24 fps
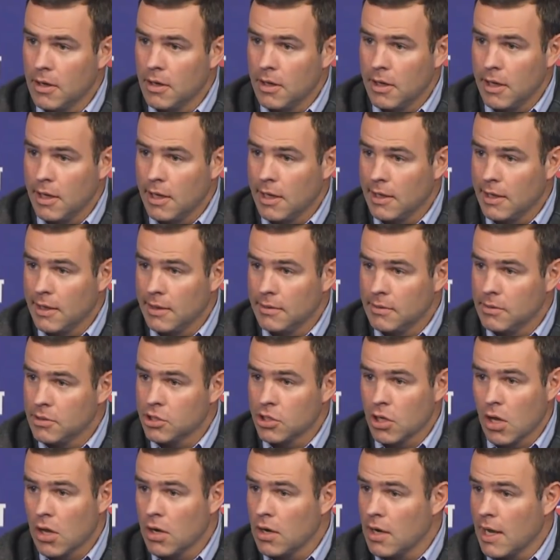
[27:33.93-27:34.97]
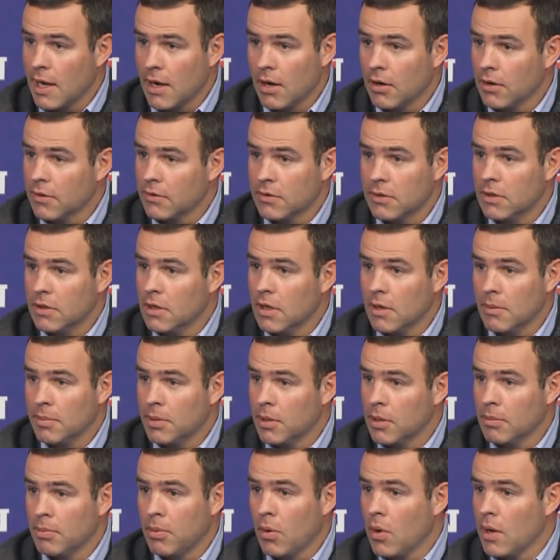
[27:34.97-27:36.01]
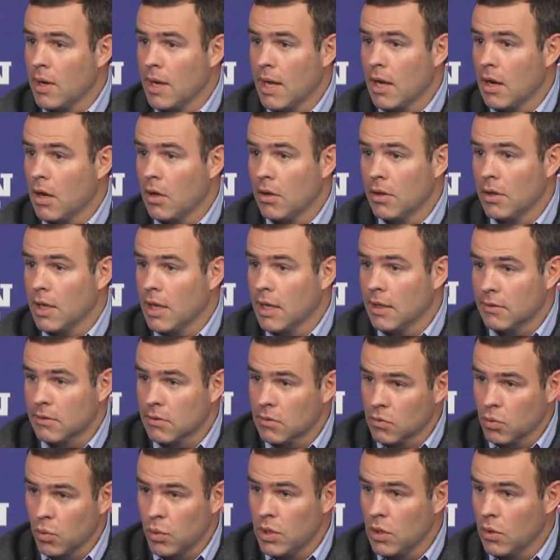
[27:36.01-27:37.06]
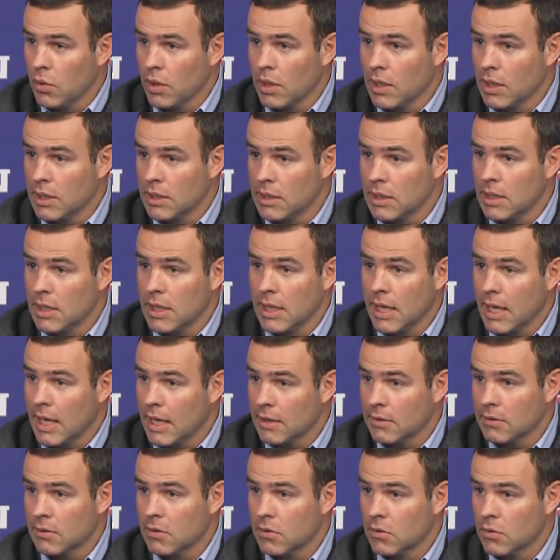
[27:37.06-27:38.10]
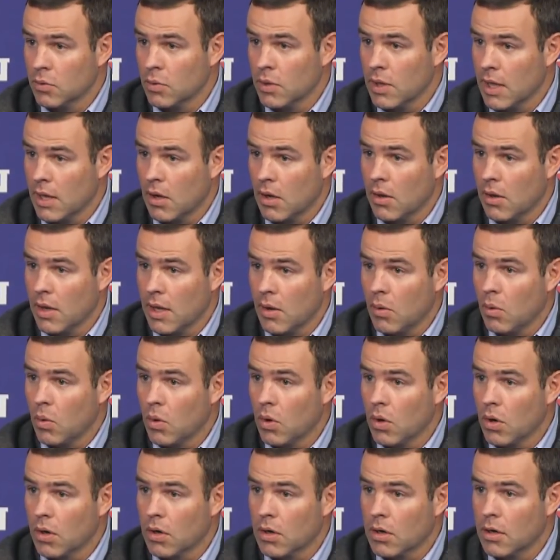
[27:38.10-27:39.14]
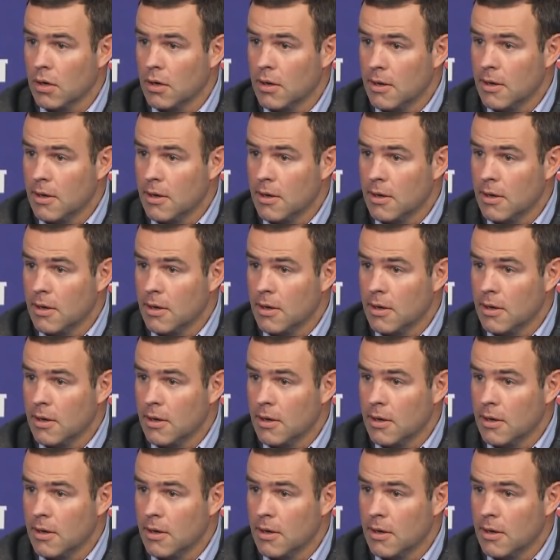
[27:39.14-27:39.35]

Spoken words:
And Sean and I aren't sitting up here pointing out all the answers. We don't get to the answers without all that work.